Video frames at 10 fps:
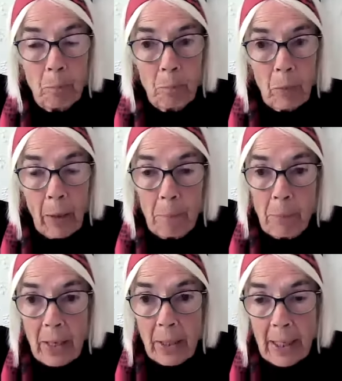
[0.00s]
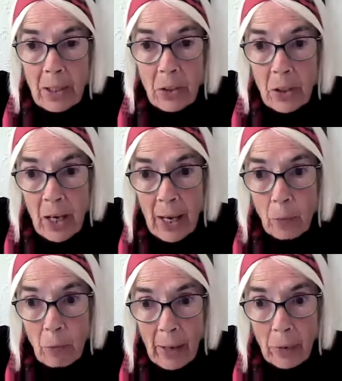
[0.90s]
Then it eats the snail for
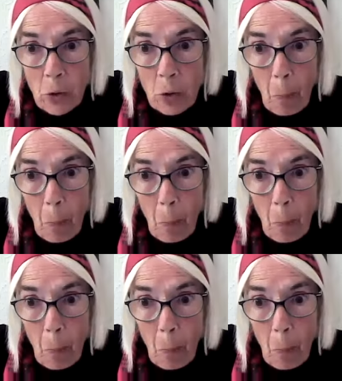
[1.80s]
lunch.